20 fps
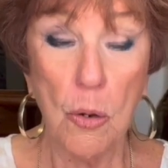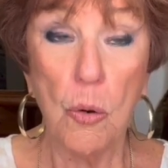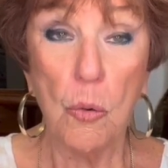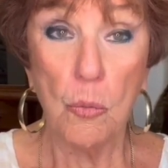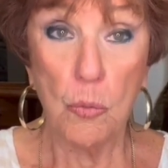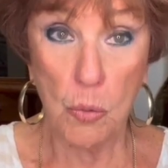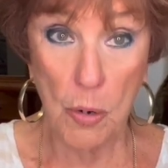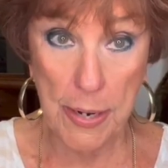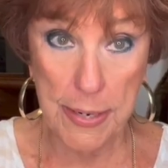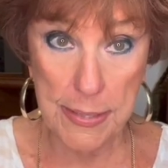
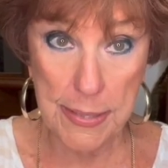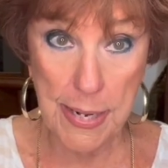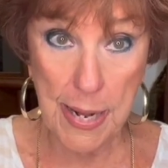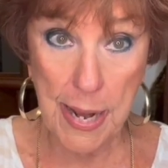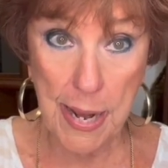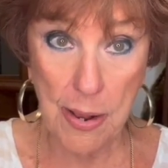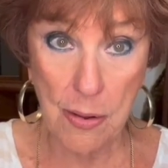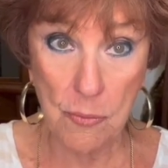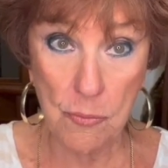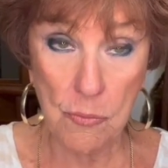Right
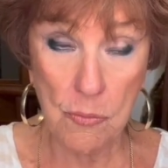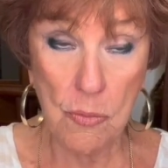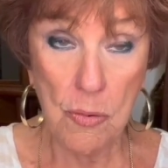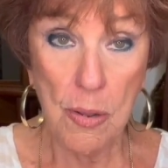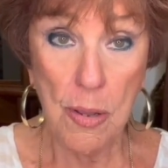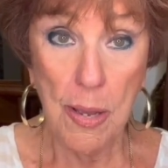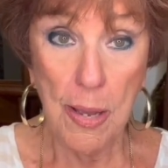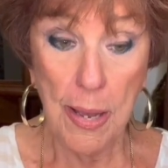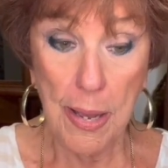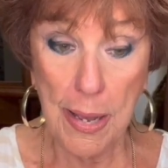now,
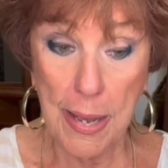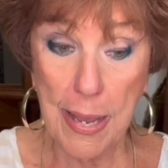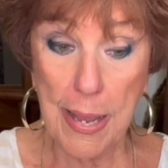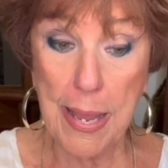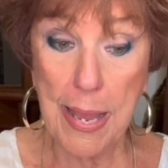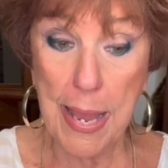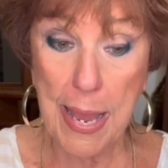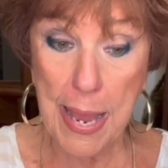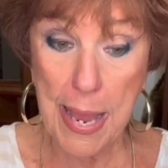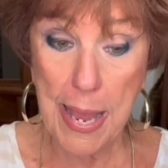
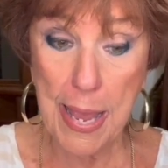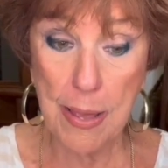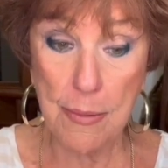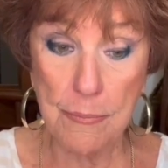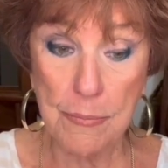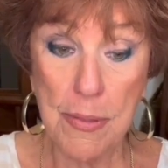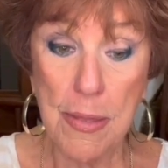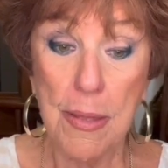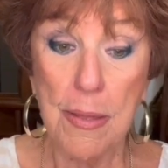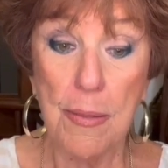I
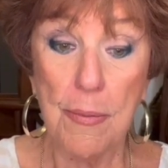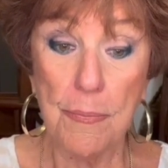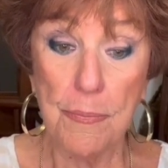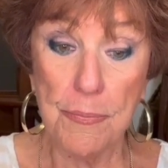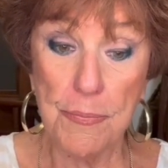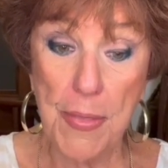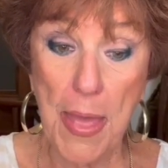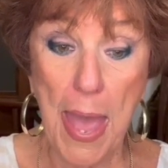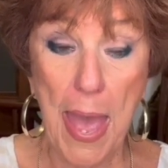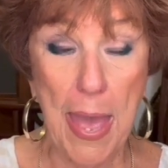am
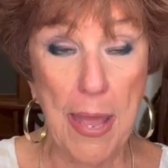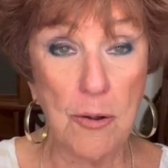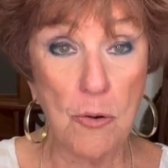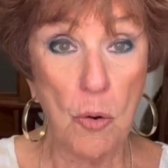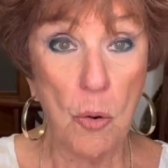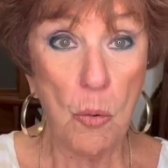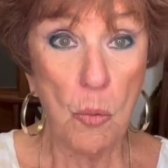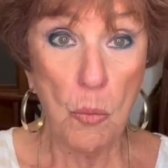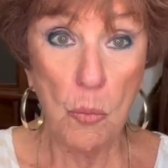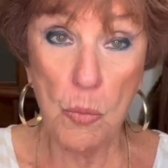that
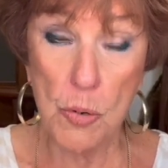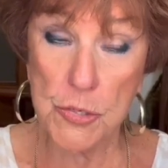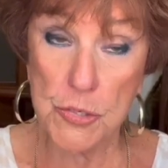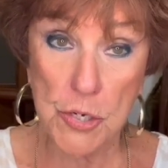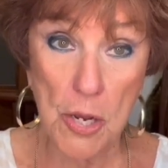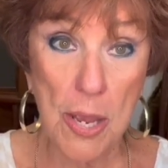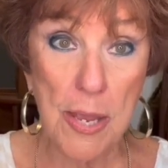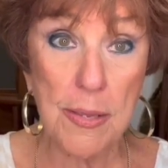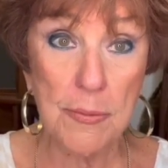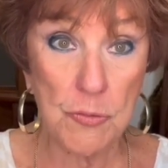which
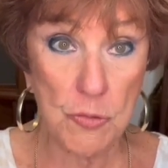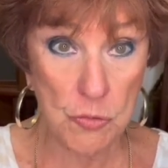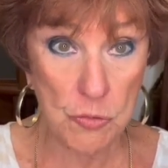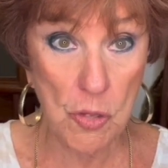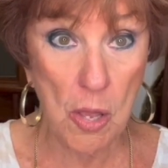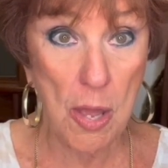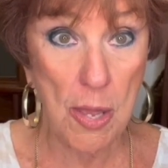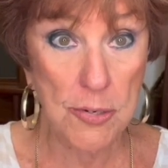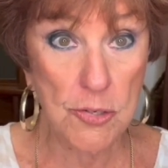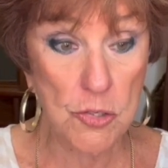I have
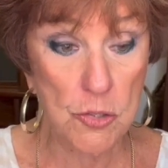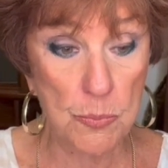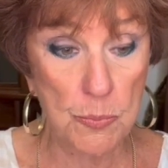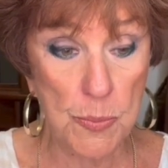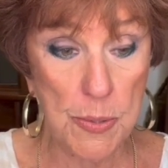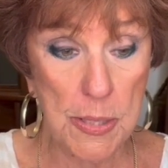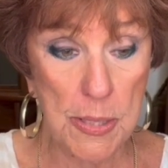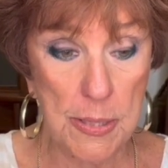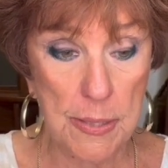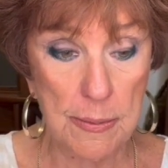sought to
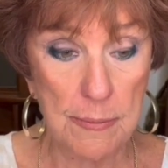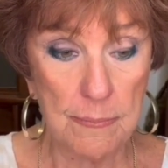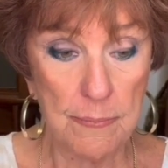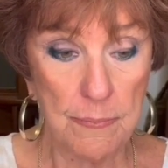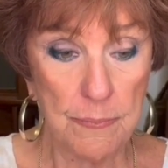be.